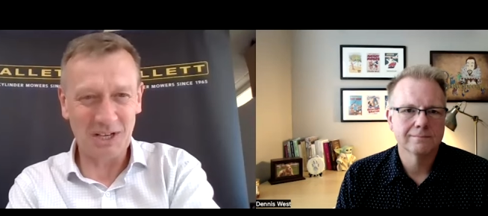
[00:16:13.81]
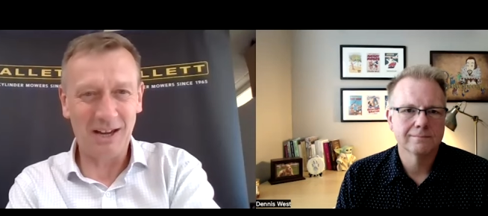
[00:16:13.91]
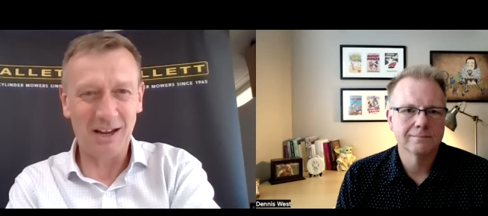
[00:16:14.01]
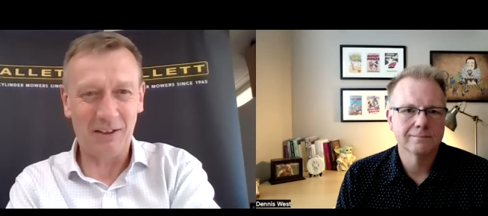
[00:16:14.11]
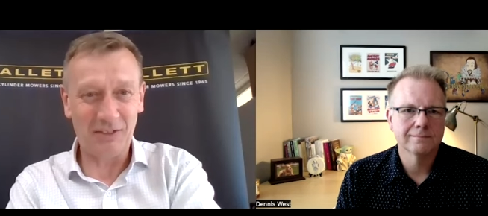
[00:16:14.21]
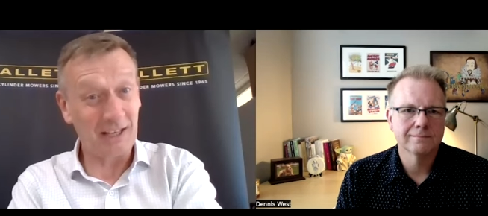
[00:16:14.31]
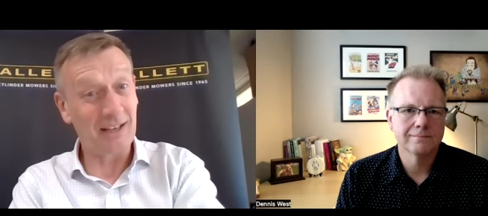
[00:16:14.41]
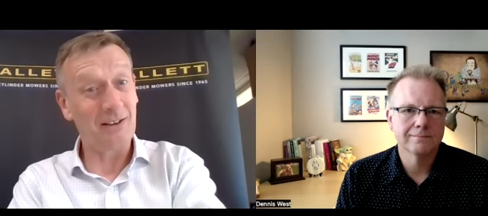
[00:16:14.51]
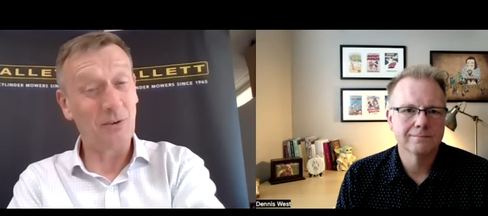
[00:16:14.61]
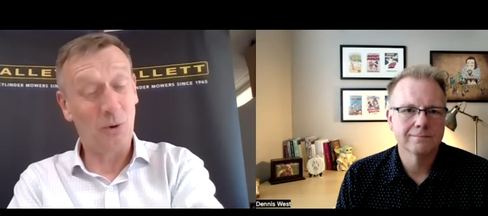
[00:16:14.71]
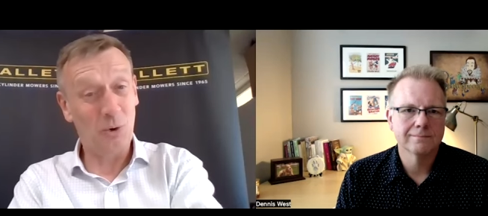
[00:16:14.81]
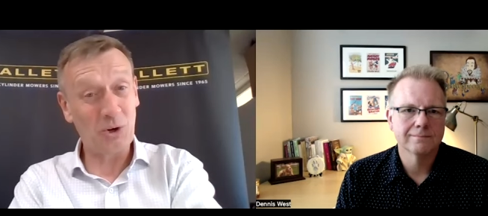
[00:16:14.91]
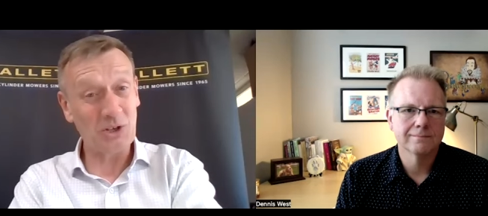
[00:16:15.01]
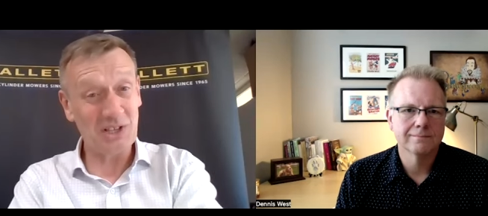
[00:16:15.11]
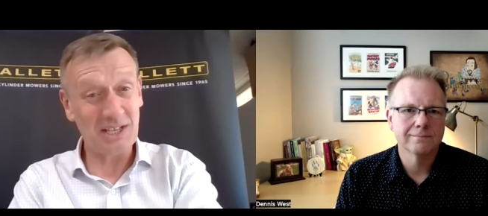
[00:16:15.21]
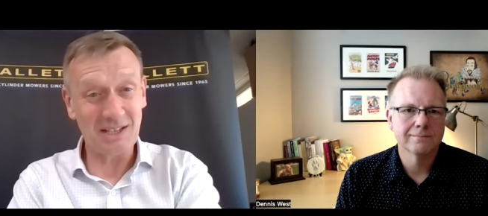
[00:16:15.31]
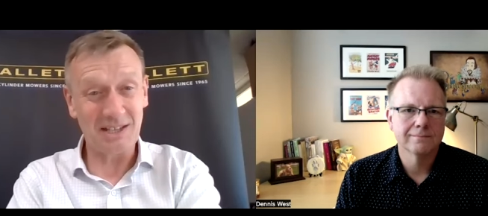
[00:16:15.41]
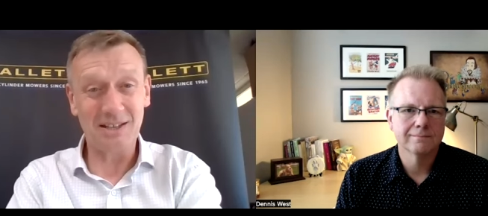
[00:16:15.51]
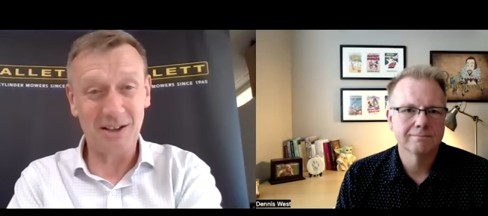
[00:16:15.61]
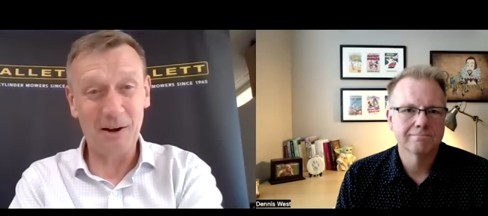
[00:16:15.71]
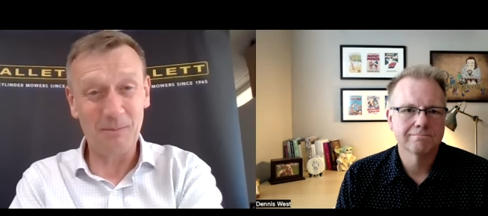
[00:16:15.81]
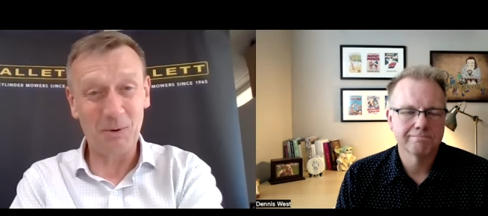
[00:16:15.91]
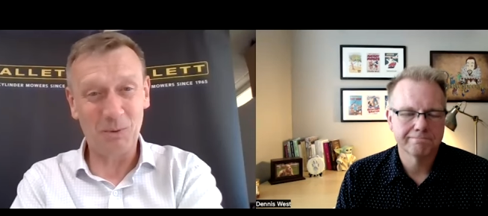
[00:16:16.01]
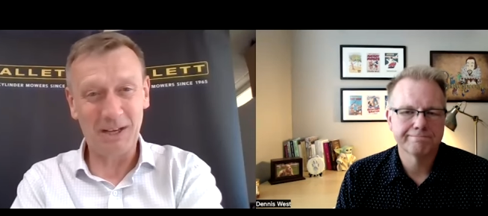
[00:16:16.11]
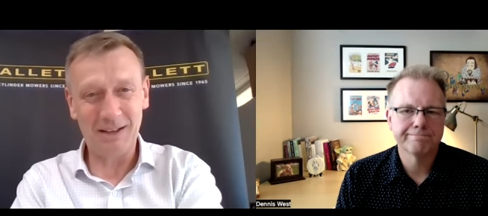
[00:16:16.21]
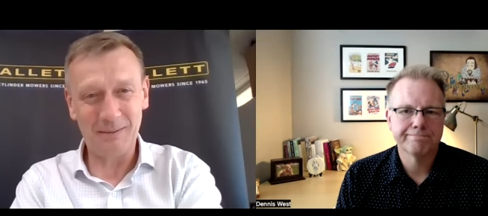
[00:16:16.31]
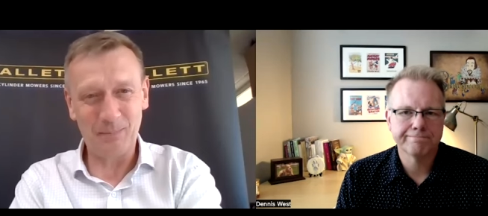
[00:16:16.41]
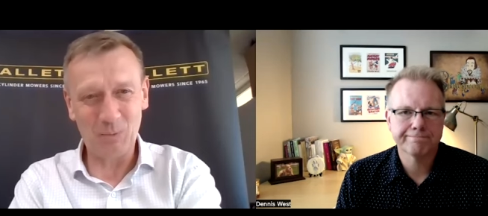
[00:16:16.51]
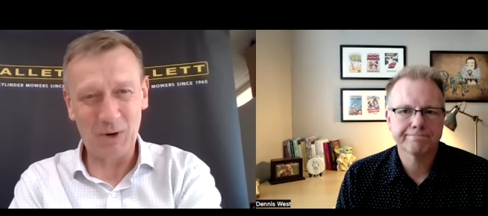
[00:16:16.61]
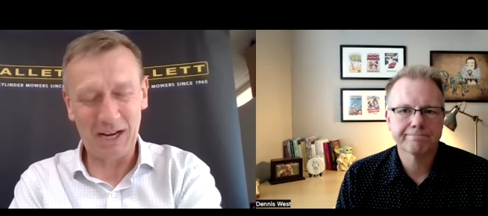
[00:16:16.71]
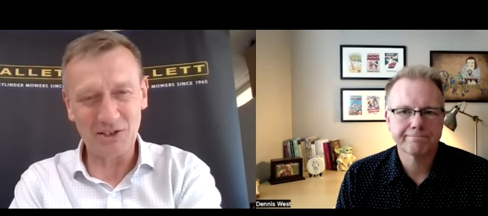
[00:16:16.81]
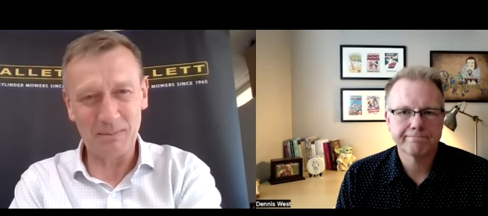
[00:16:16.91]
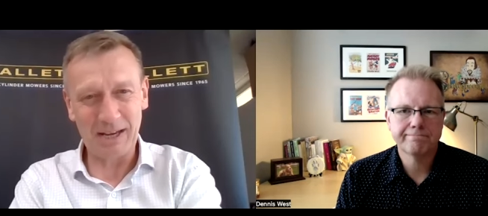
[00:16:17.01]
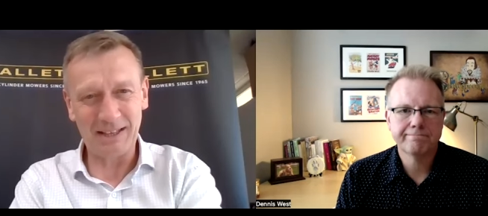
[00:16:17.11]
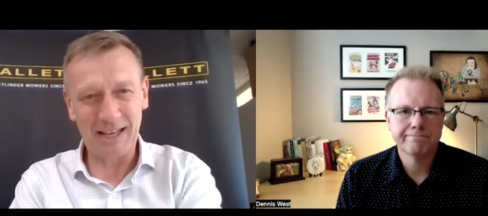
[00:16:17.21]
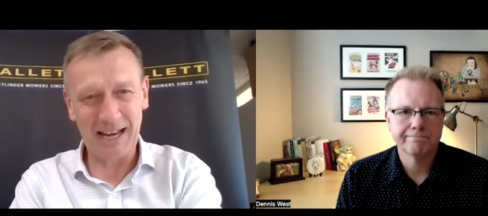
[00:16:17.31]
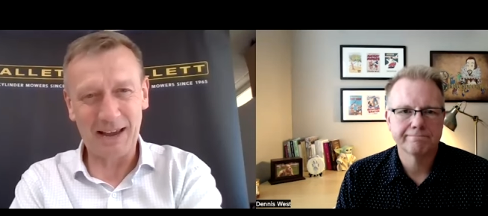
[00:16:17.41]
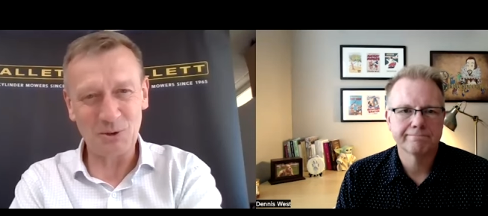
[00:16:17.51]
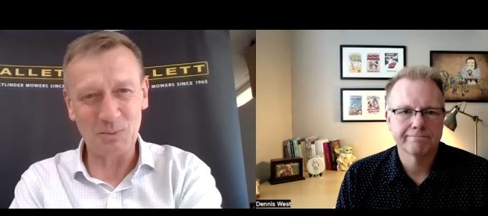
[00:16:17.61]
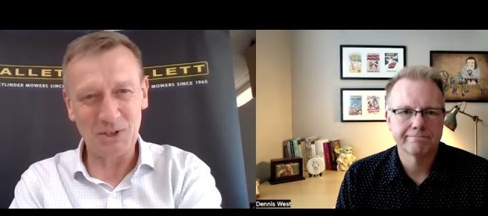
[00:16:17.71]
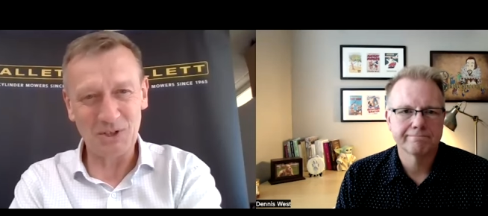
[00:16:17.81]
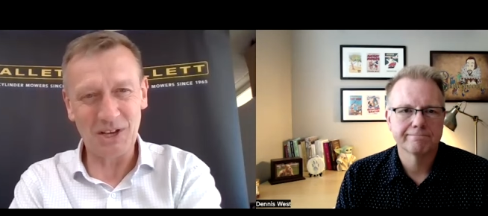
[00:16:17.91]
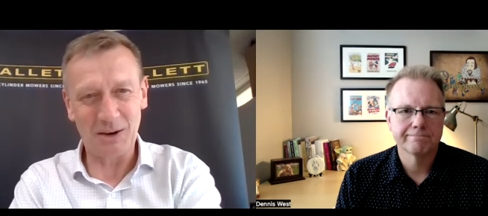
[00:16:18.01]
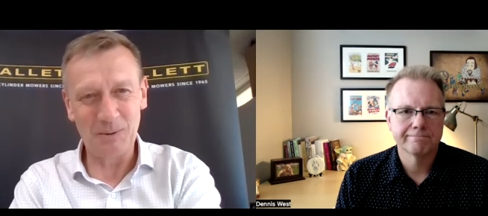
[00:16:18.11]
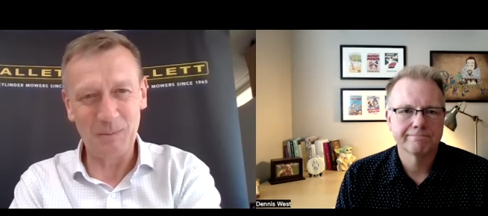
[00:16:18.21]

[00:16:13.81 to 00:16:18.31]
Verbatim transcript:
Speaker 1: Uh, I think in August is the time that we we actually make the announcement. So